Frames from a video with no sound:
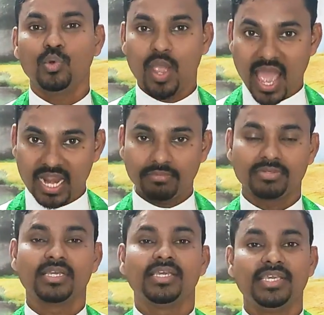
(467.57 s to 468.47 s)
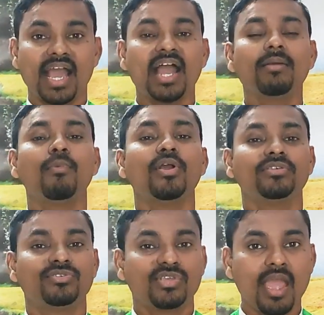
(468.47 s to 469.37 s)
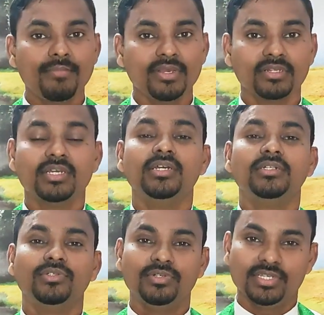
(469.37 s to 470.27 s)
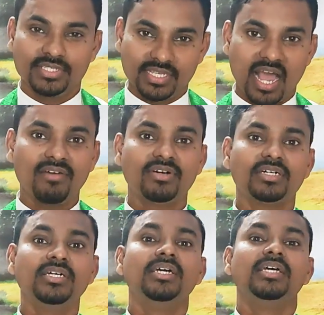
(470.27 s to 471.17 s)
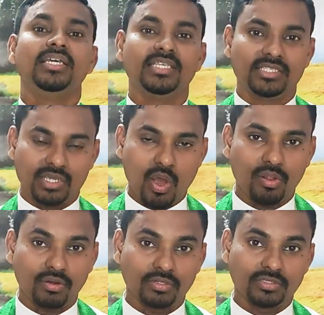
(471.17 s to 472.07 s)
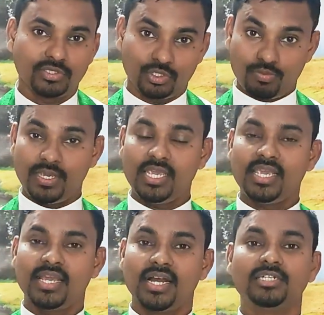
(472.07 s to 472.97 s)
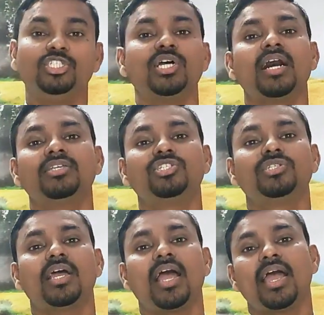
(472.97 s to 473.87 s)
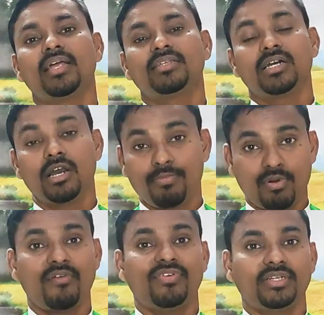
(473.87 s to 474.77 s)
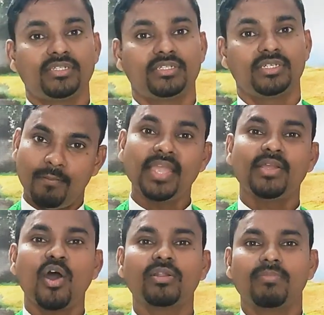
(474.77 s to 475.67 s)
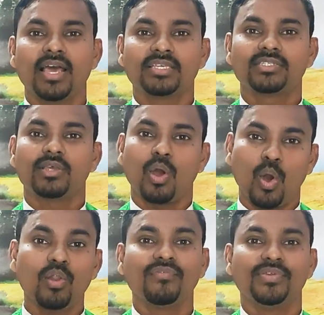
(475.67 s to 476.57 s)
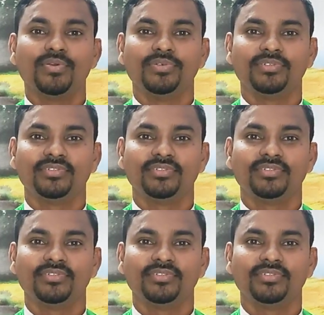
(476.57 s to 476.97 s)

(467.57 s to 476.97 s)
who helped young boy Samuel to discover his call to be a judge and a prophet. May God bless all of you.